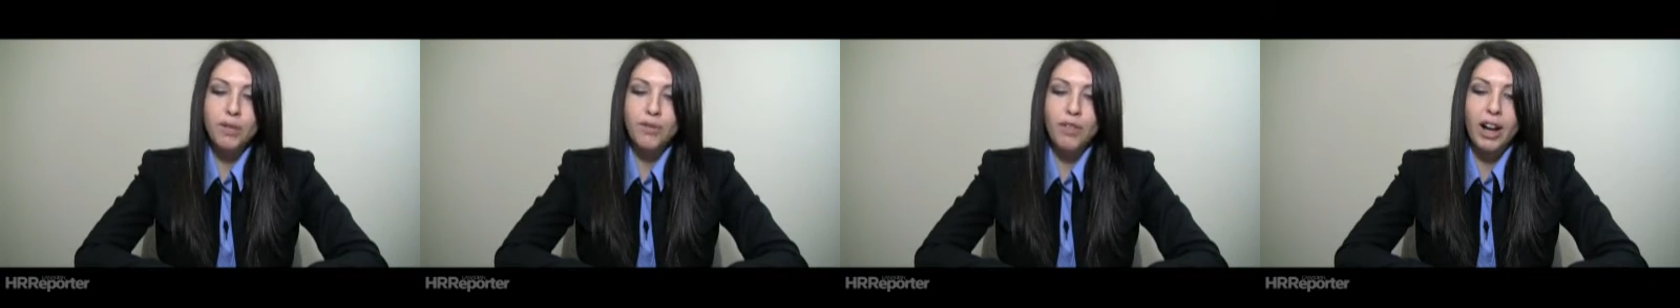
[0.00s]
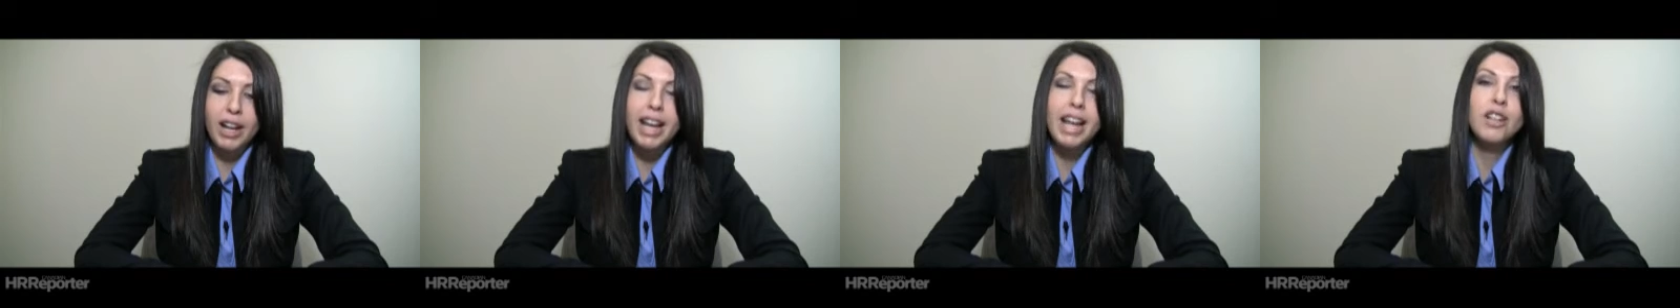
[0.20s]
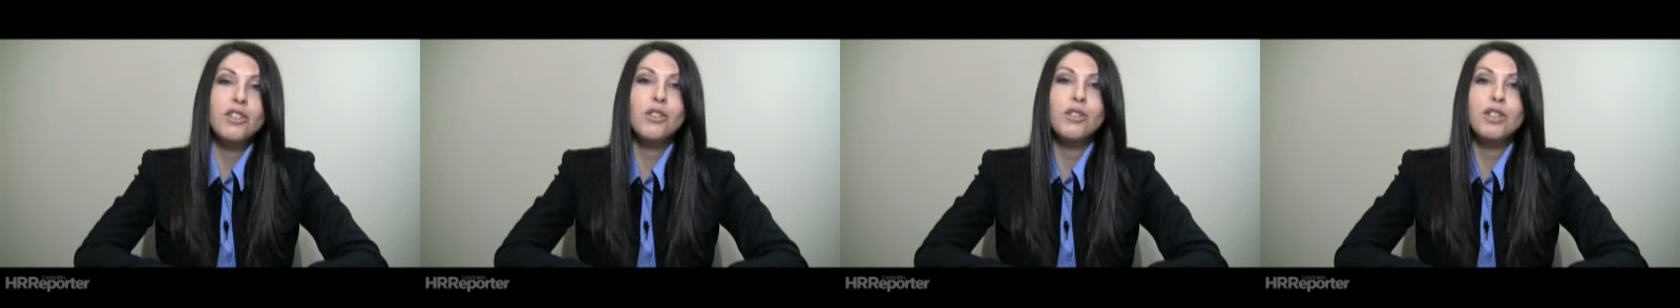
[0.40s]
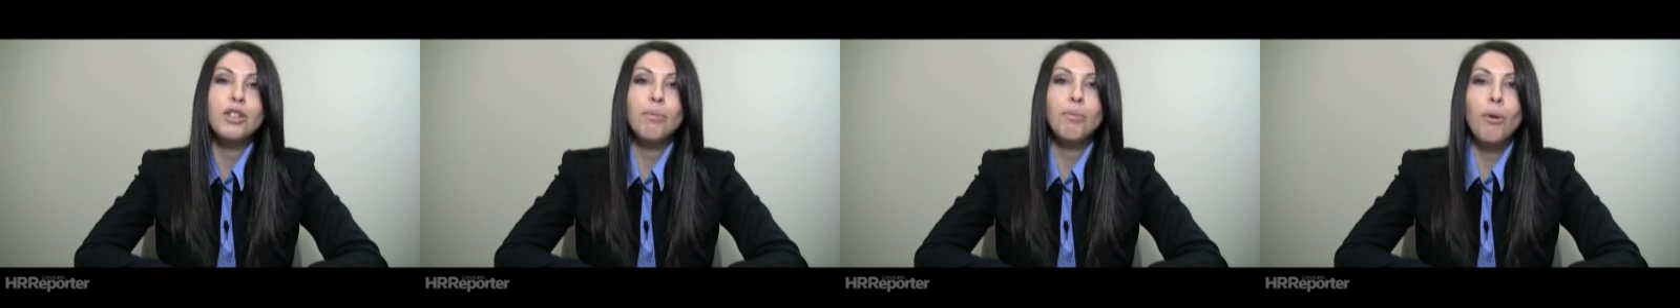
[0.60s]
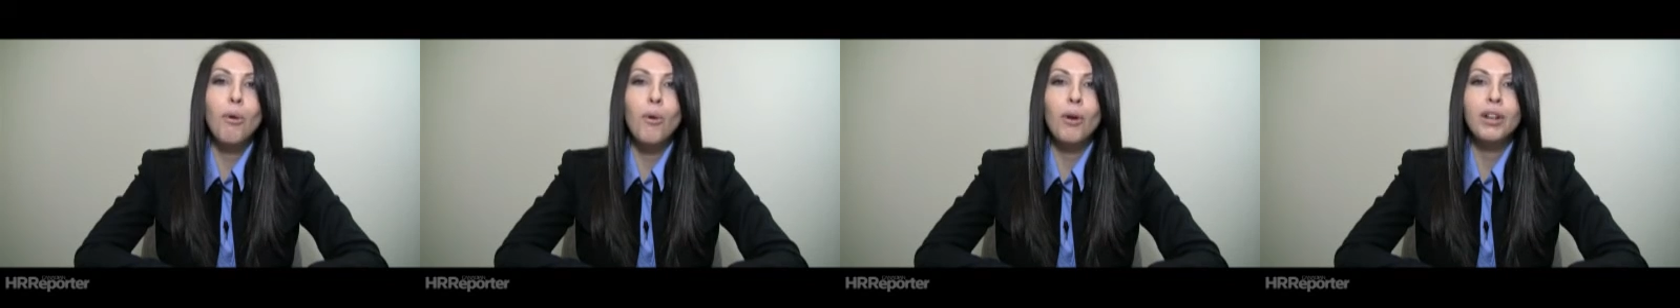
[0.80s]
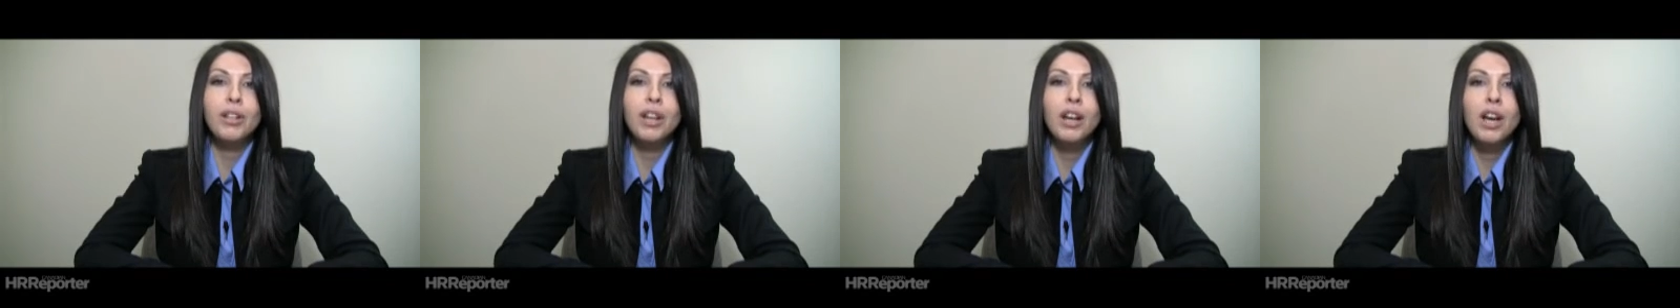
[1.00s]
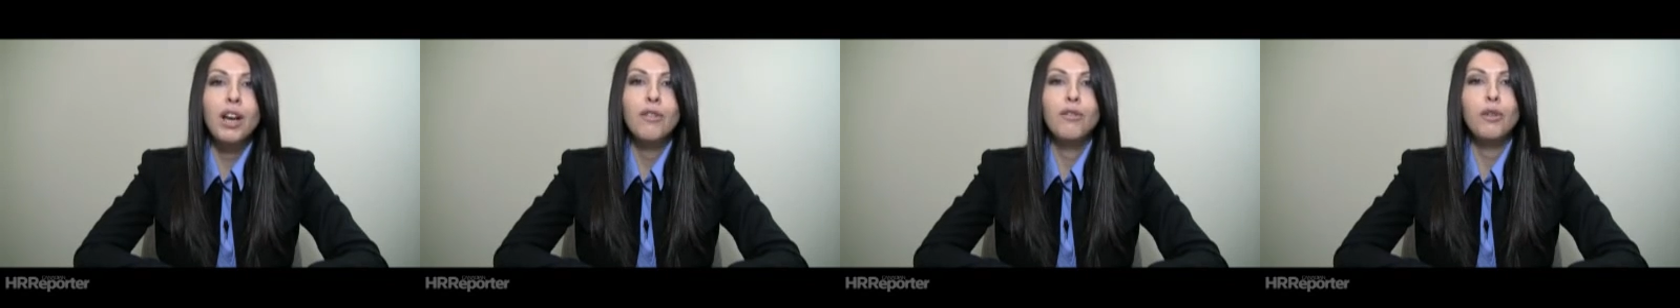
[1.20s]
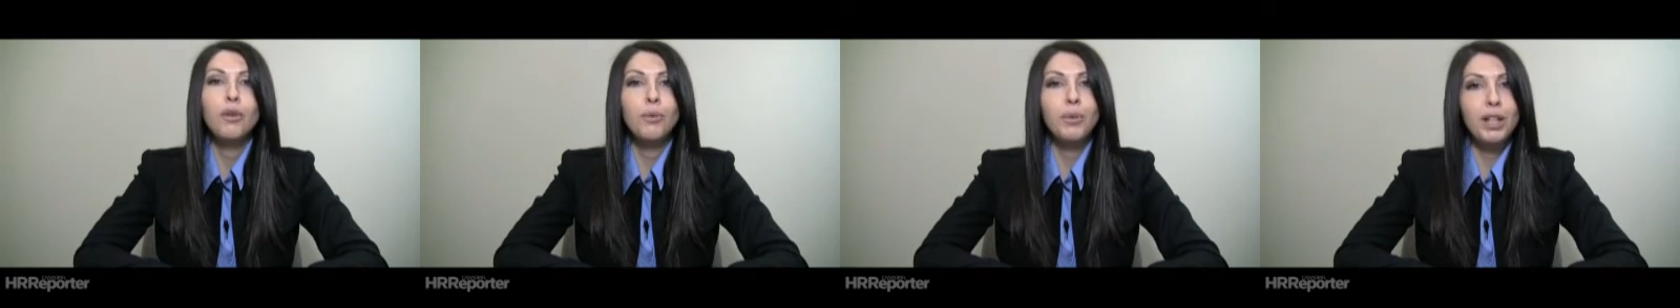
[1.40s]
financial support
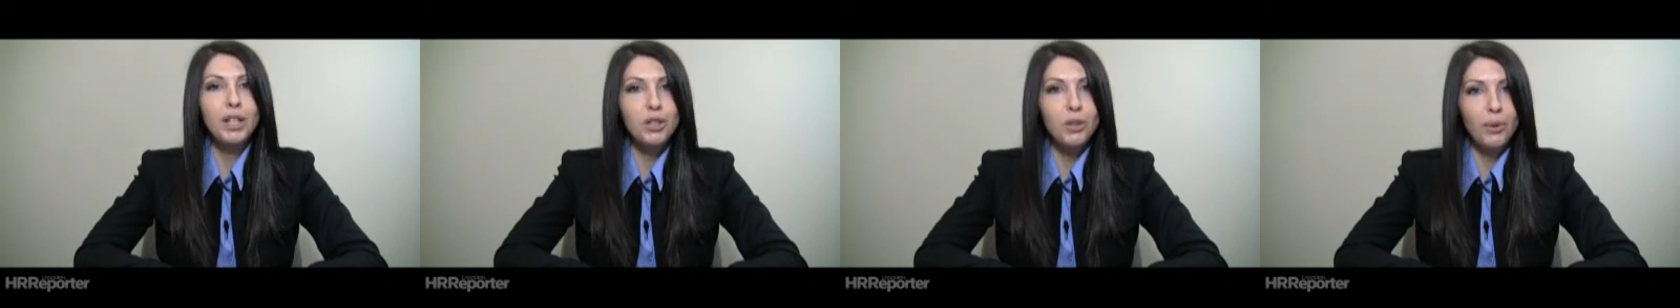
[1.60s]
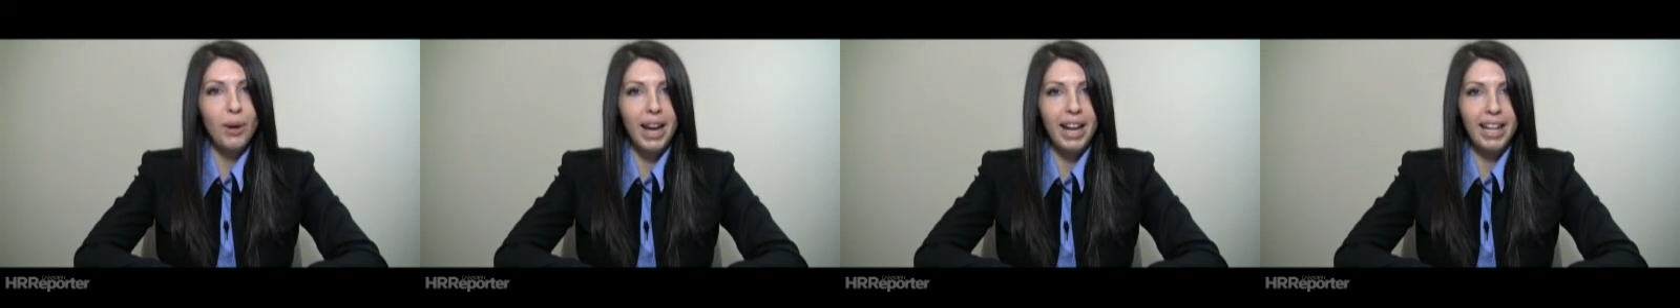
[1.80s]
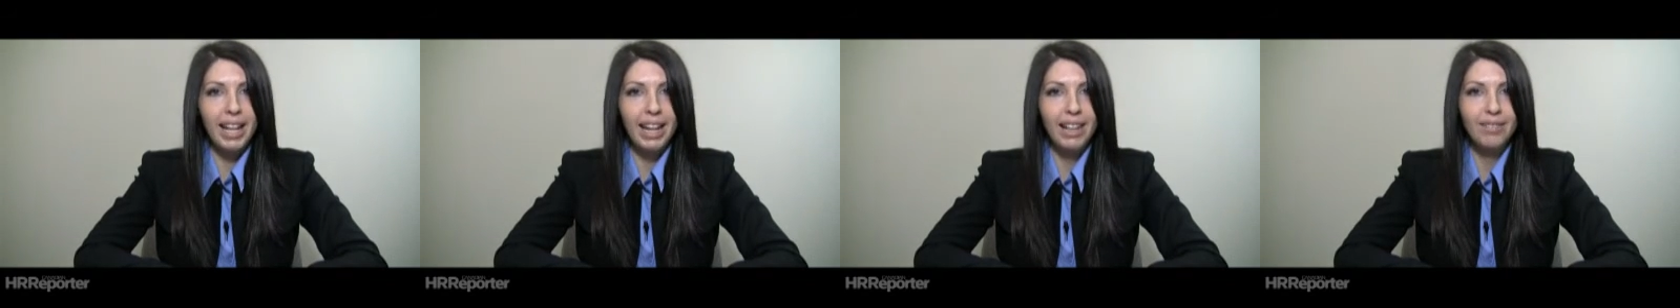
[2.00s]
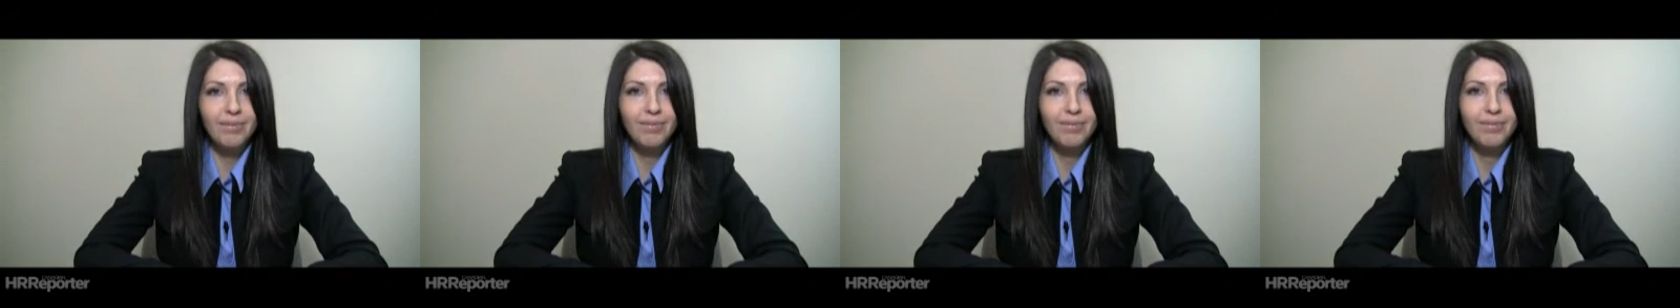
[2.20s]
for retraining.